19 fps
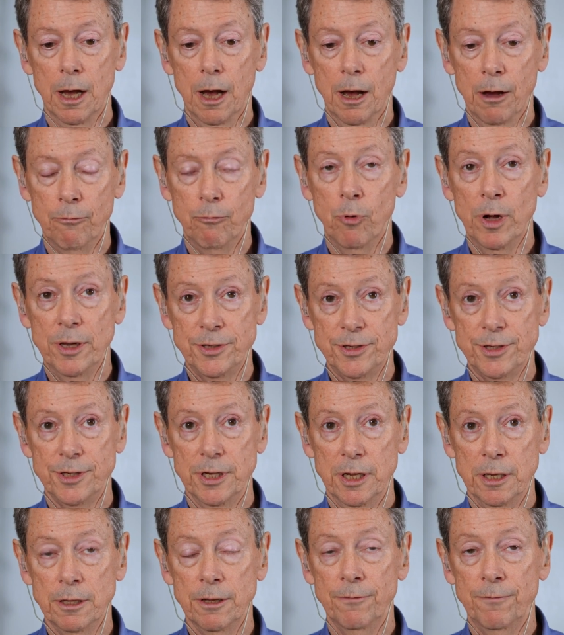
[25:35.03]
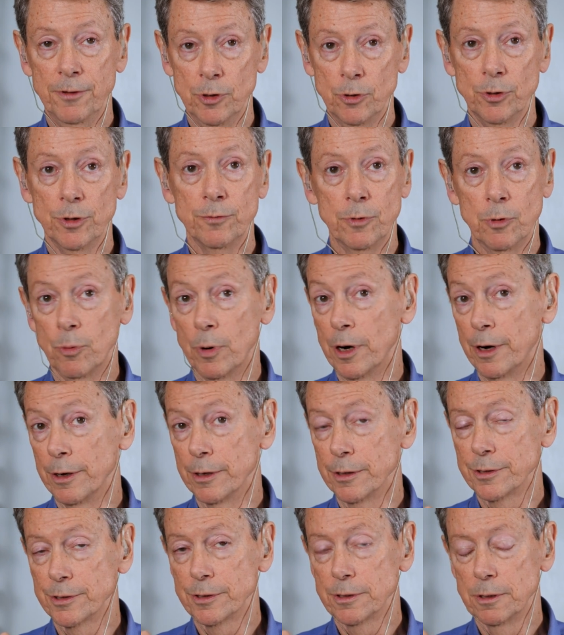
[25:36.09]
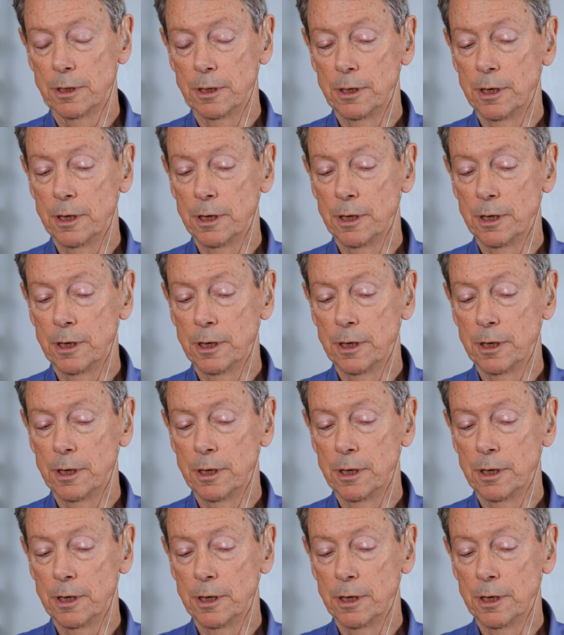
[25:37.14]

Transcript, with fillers: of what's in the field of awareness.